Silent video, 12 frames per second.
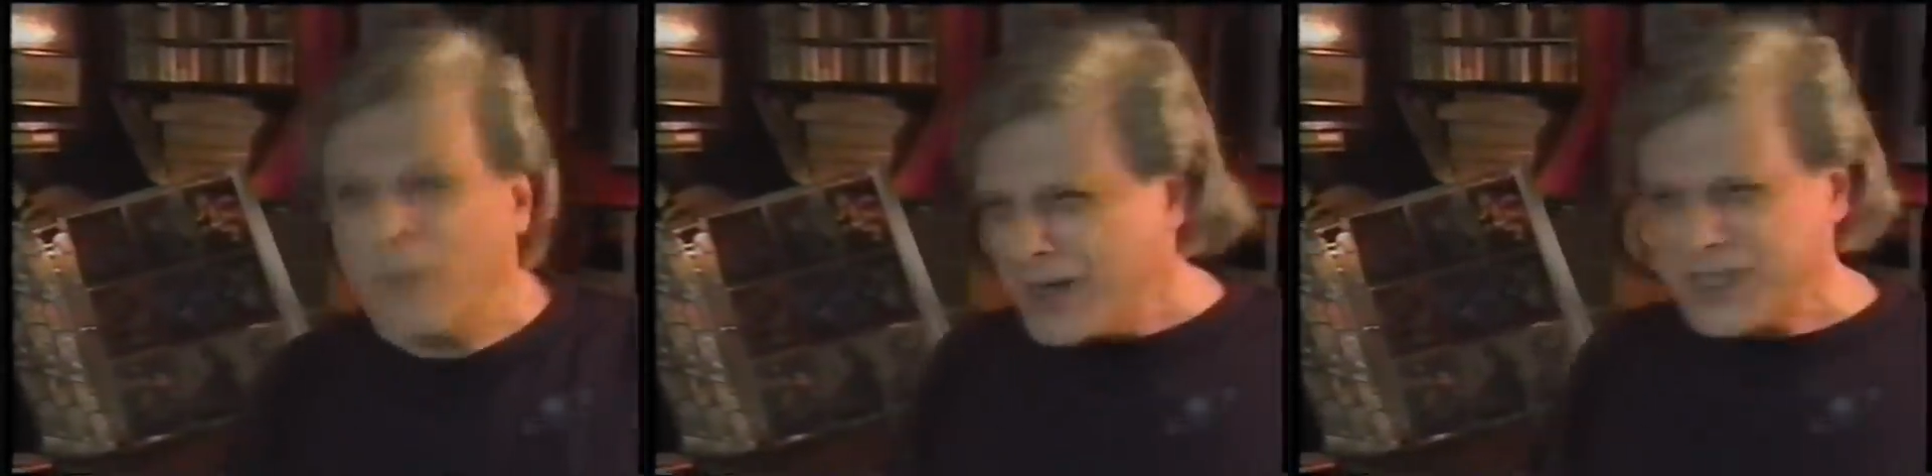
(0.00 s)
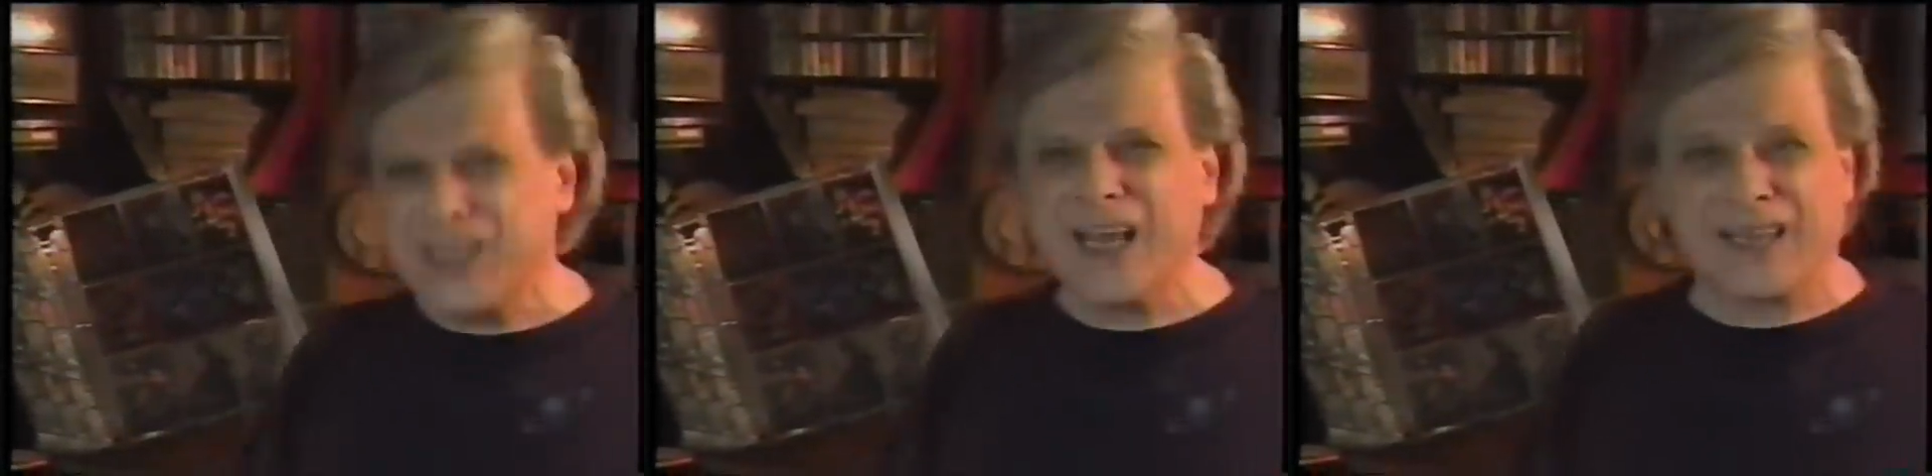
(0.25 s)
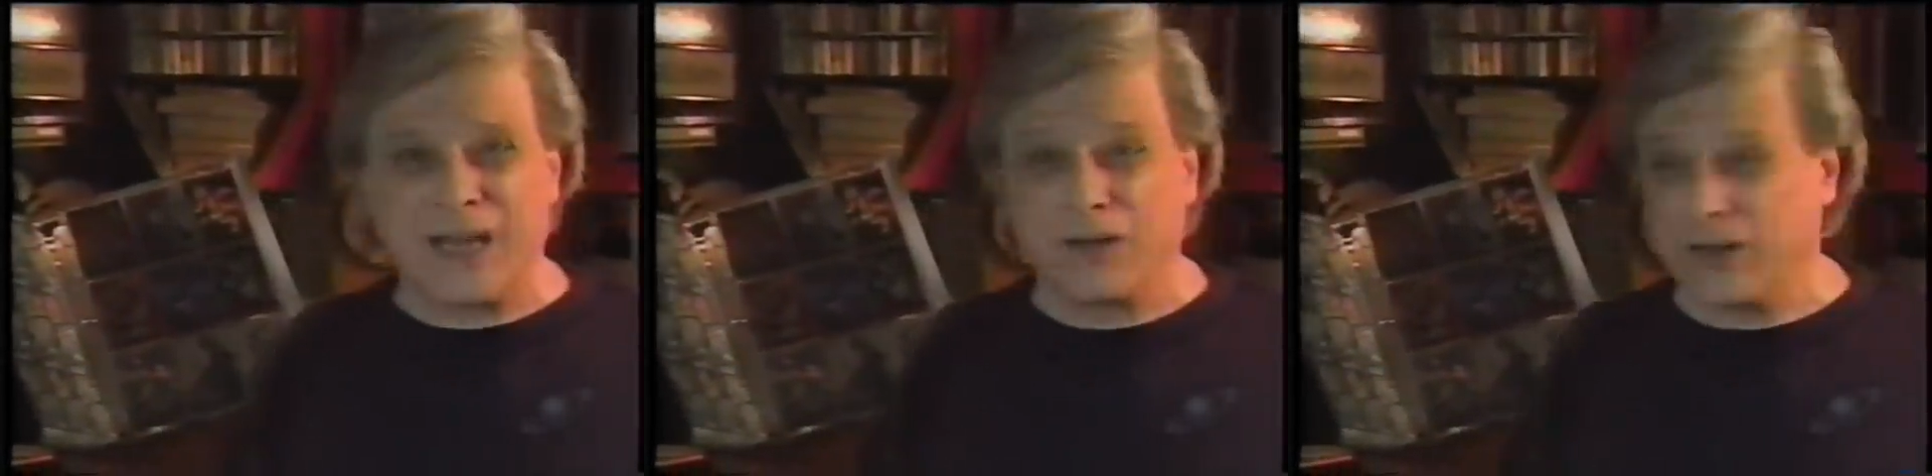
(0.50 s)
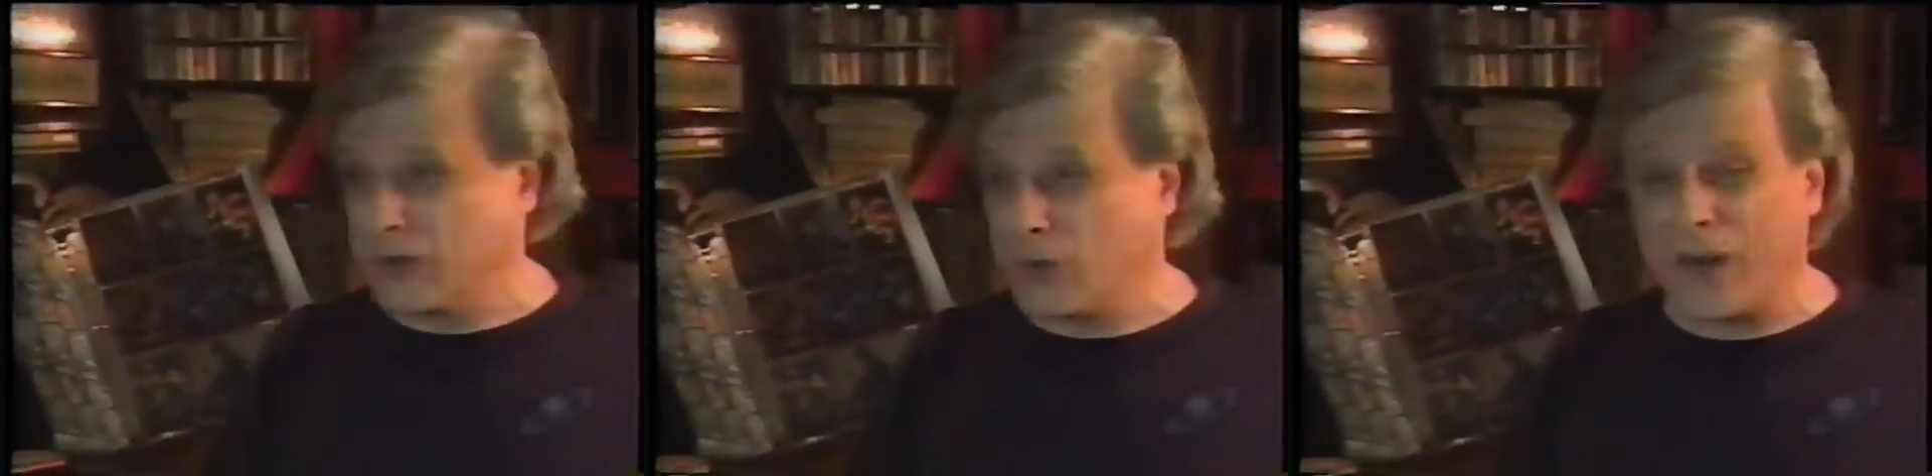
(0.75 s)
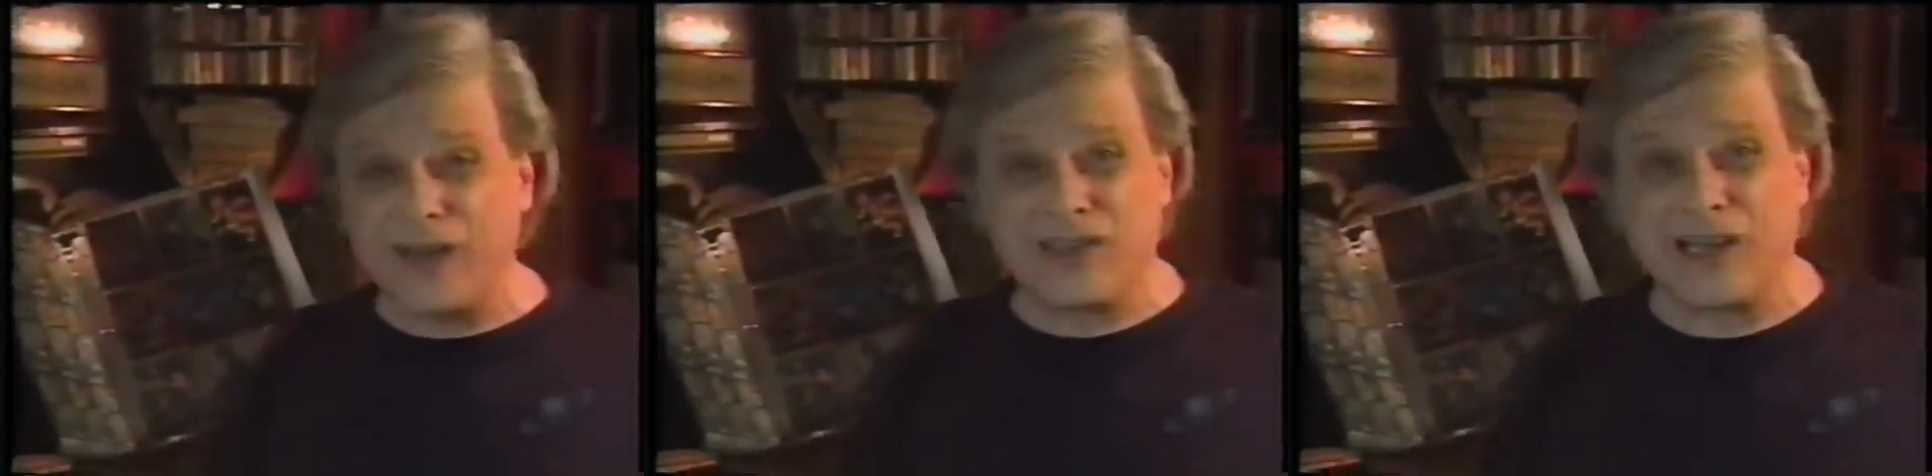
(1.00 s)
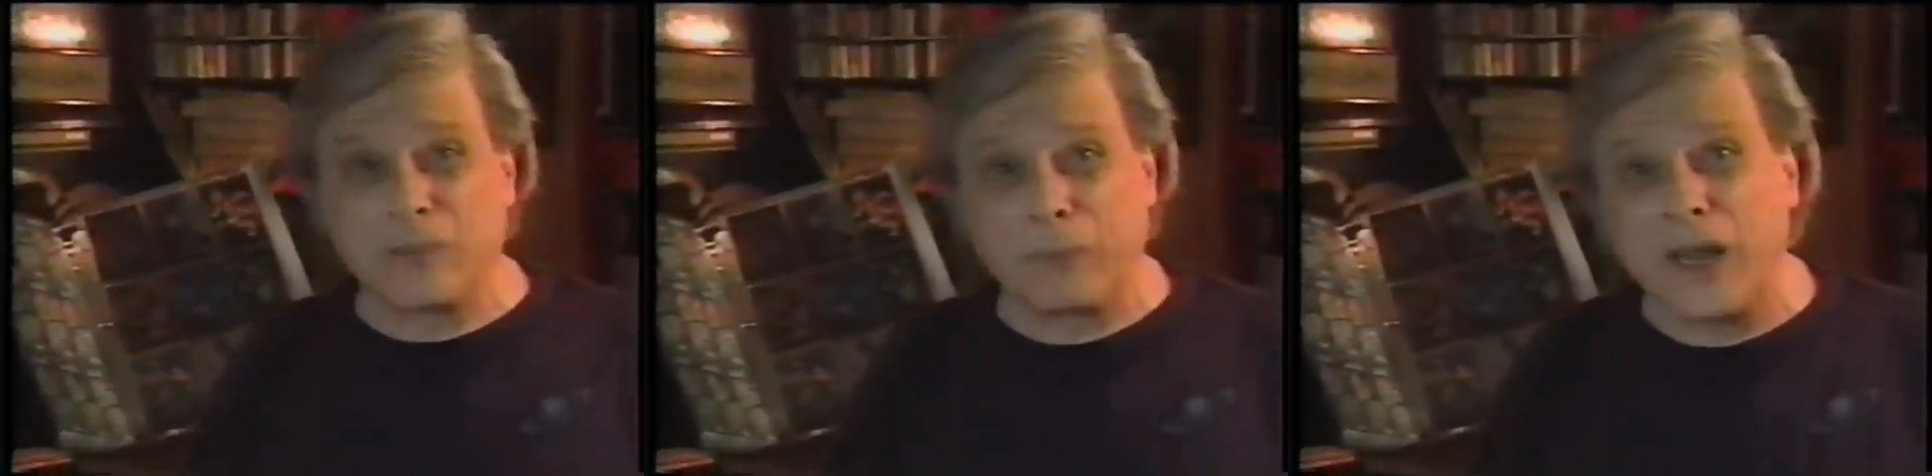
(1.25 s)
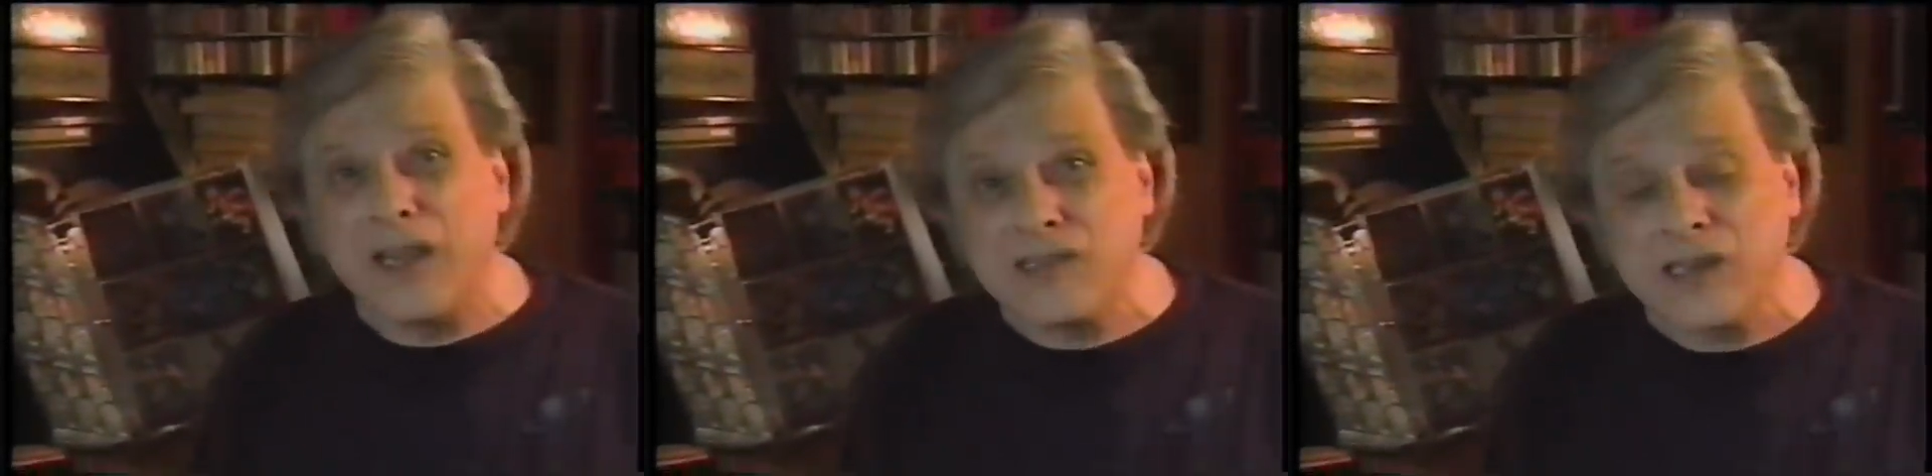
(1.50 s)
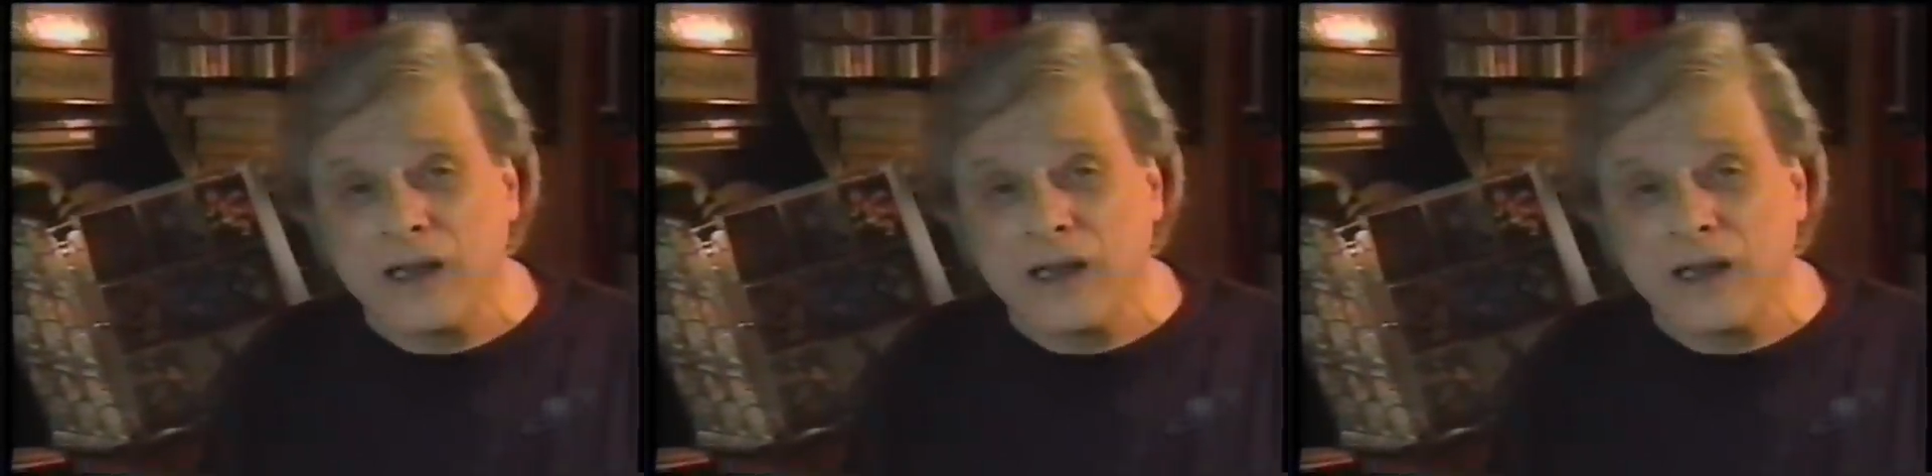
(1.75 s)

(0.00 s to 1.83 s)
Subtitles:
What does she think? It's 20 cents a piece?